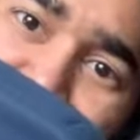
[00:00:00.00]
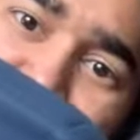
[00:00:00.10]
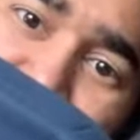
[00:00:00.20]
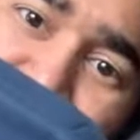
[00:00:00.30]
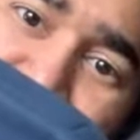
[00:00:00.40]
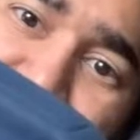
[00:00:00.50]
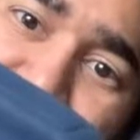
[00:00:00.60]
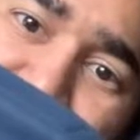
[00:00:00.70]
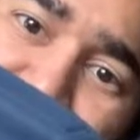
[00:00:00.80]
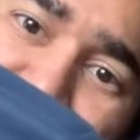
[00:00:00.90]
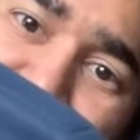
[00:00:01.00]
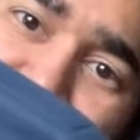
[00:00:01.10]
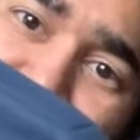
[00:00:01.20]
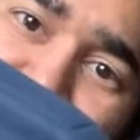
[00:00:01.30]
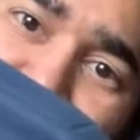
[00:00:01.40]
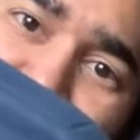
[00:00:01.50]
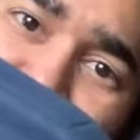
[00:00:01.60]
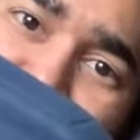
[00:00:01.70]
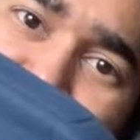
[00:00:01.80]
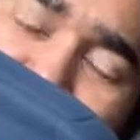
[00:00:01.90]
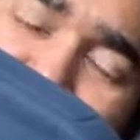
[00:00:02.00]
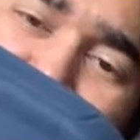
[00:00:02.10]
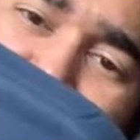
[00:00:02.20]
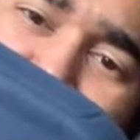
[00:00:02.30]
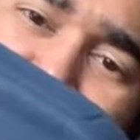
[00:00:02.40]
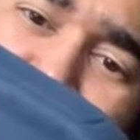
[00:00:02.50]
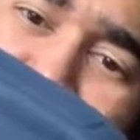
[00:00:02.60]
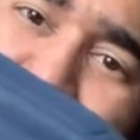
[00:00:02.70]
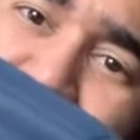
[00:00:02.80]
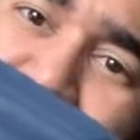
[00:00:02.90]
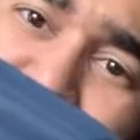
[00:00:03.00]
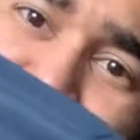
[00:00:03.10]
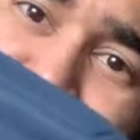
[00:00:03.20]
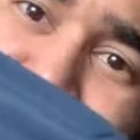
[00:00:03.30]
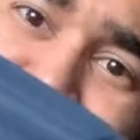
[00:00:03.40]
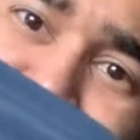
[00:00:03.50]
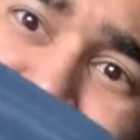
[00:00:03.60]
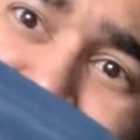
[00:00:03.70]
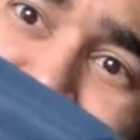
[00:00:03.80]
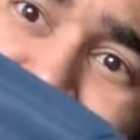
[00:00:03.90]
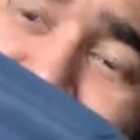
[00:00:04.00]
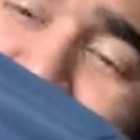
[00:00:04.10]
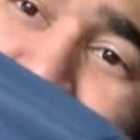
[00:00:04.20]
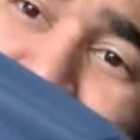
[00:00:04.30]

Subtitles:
on. It has been a week. That's the only way I